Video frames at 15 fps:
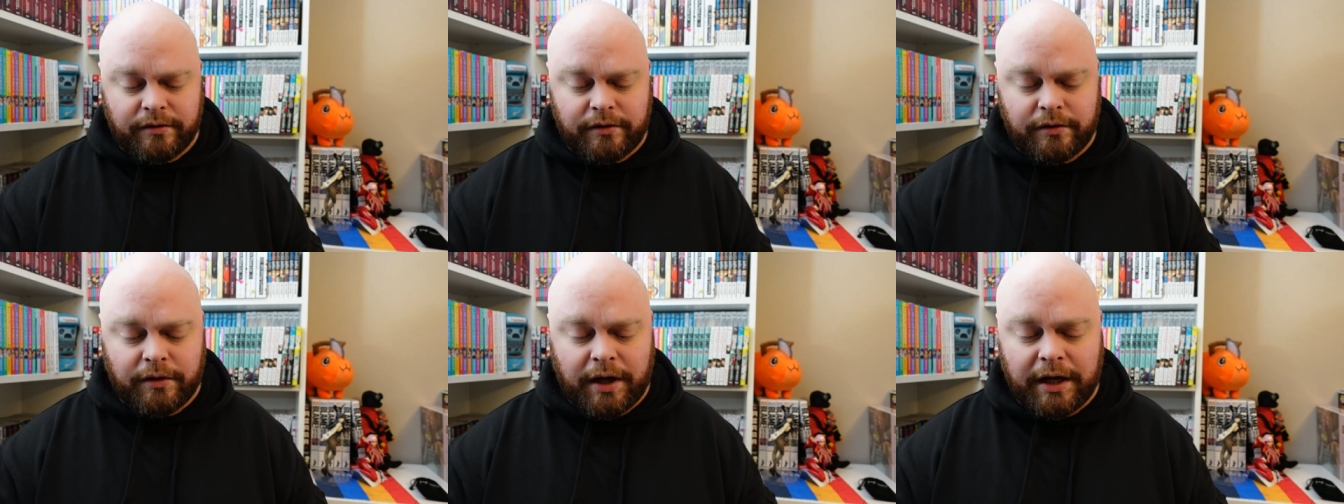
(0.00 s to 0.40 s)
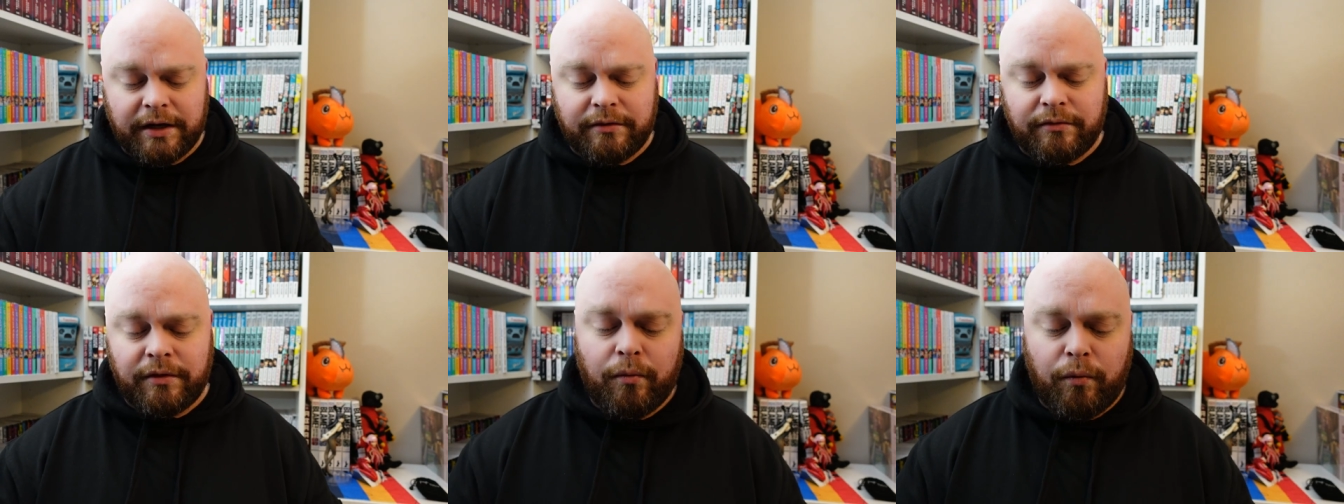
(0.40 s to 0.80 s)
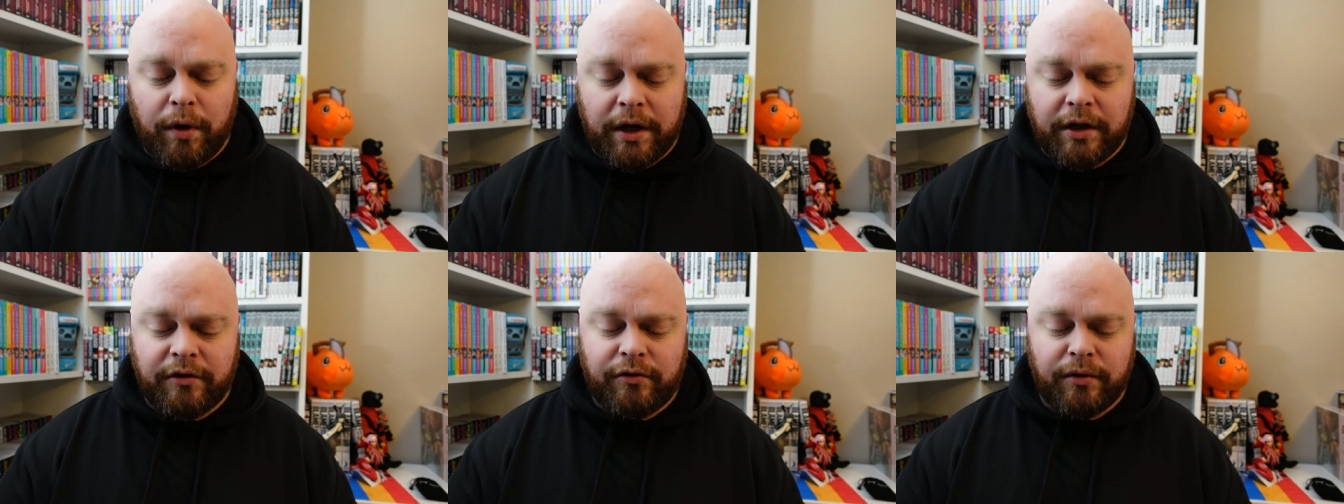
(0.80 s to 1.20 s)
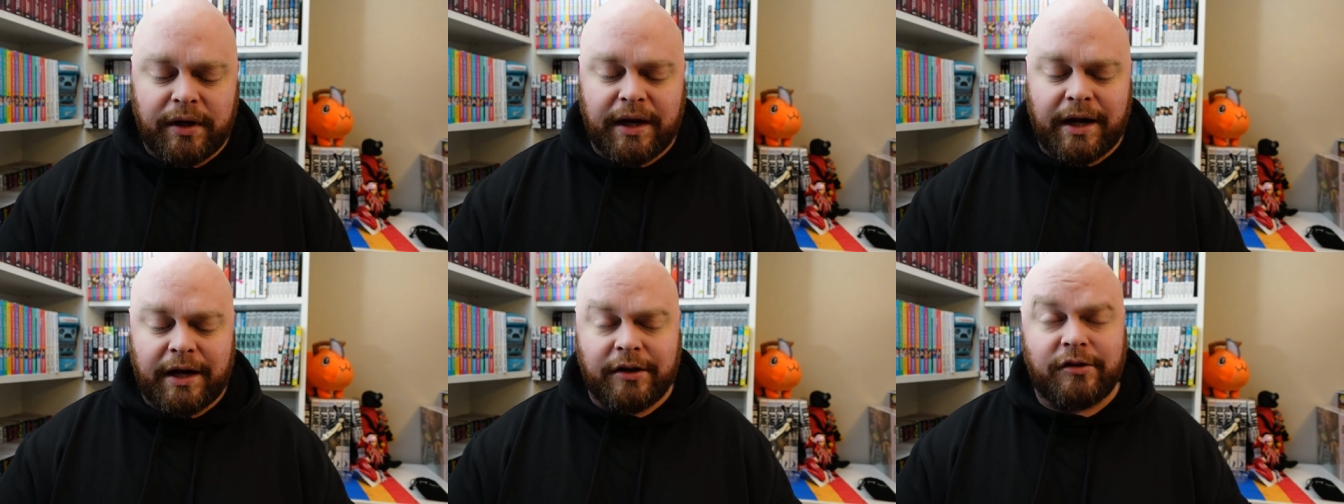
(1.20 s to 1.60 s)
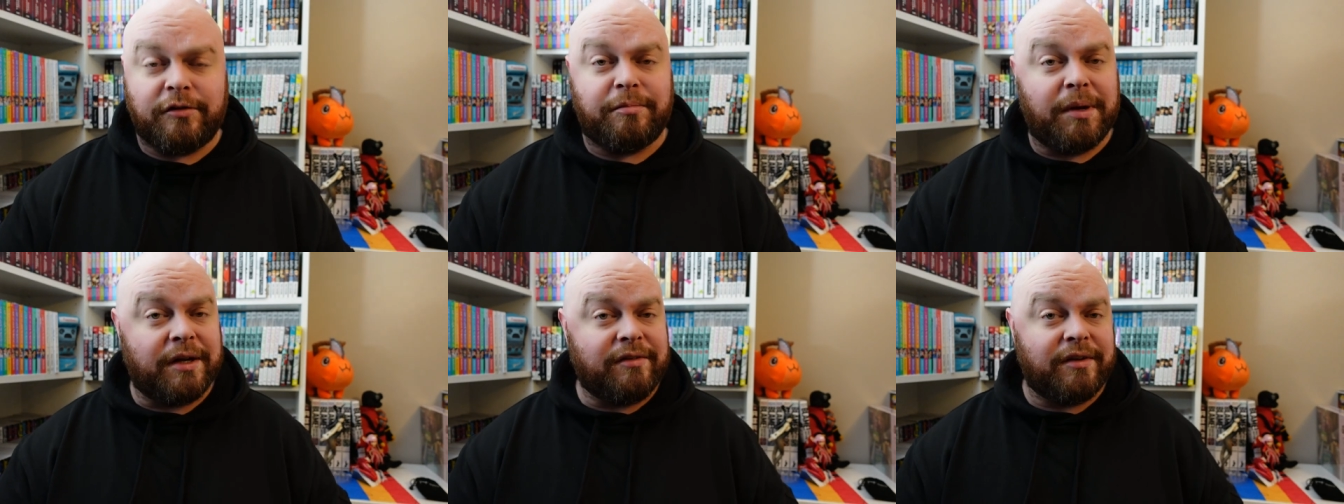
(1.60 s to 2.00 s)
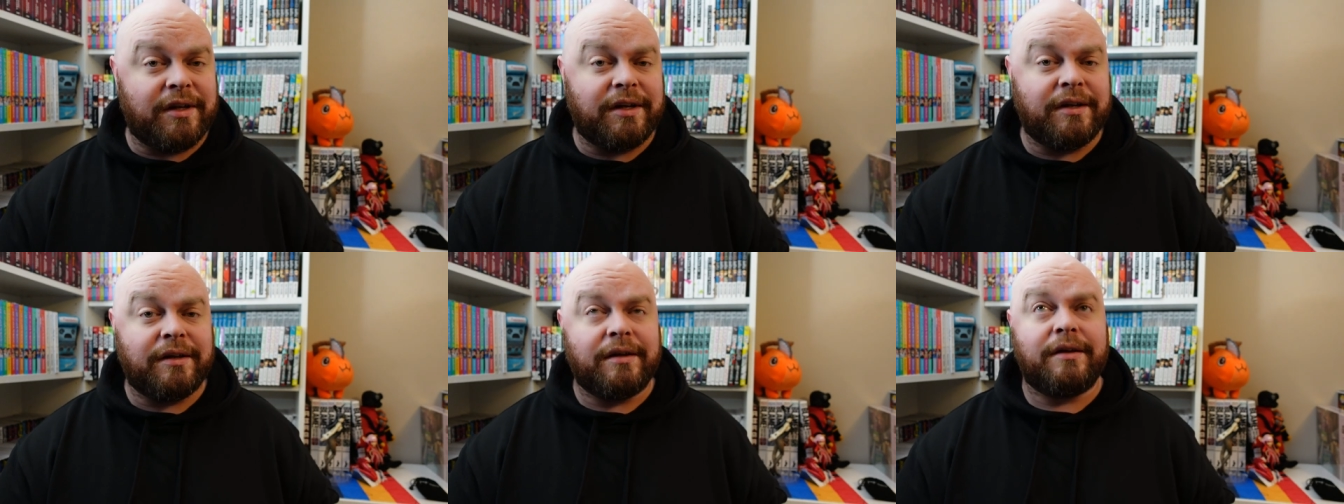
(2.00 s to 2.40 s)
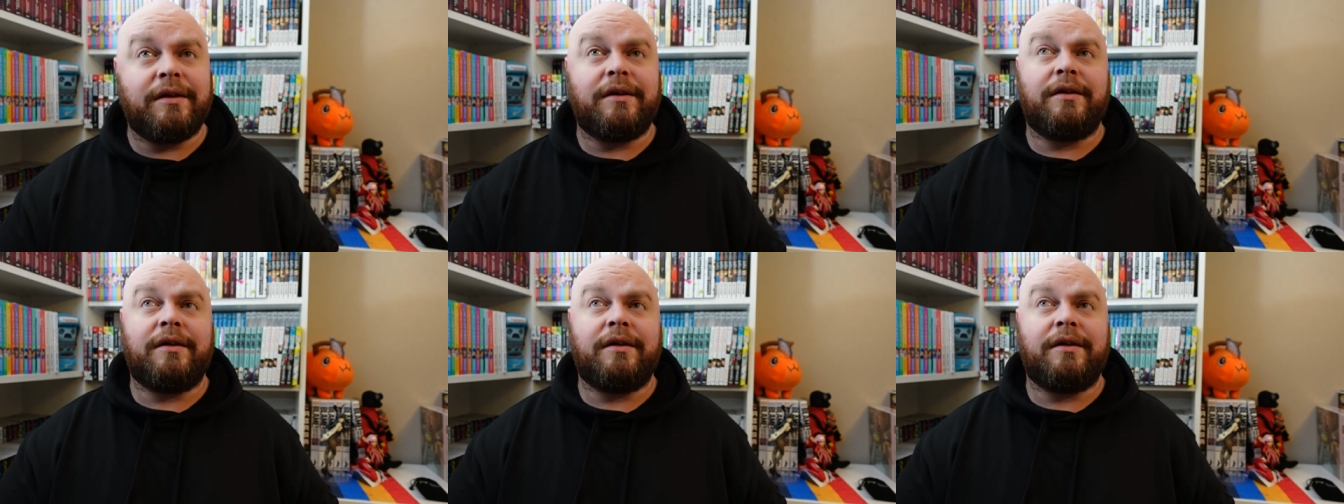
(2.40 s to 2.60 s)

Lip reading: You know, I went into it not expecting